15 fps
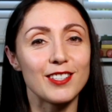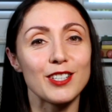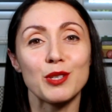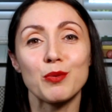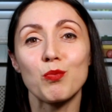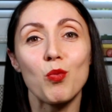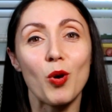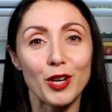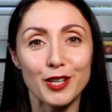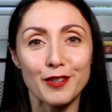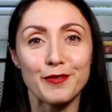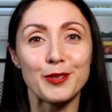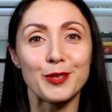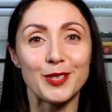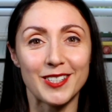just
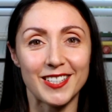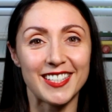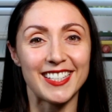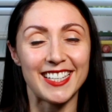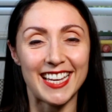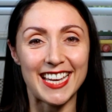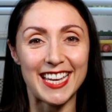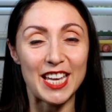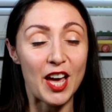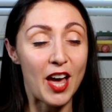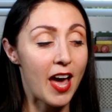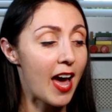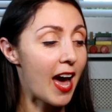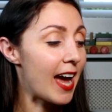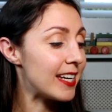wonderful to see.
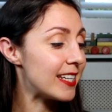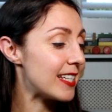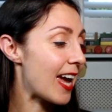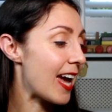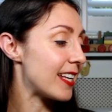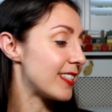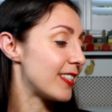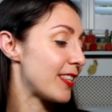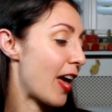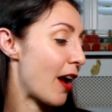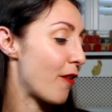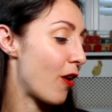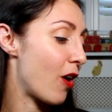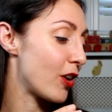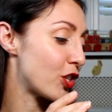And yet
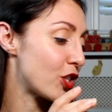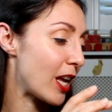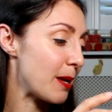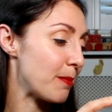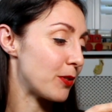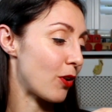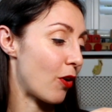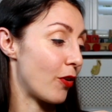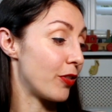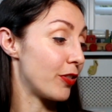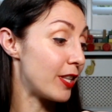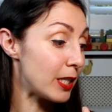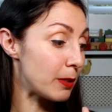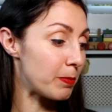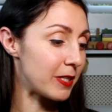there are shapes on
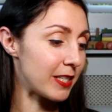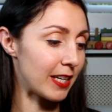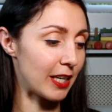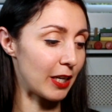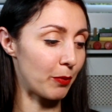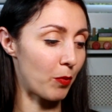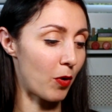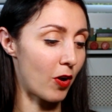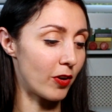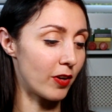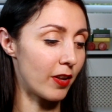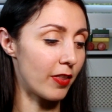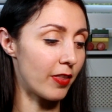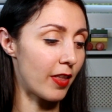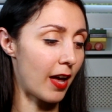this particular
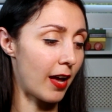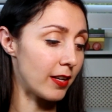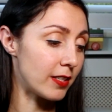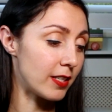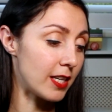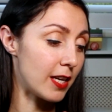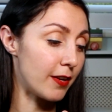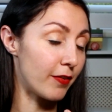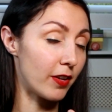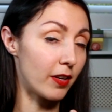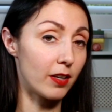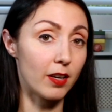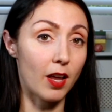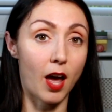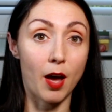one that
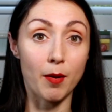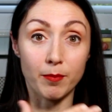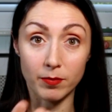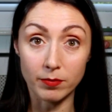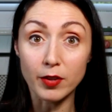even um,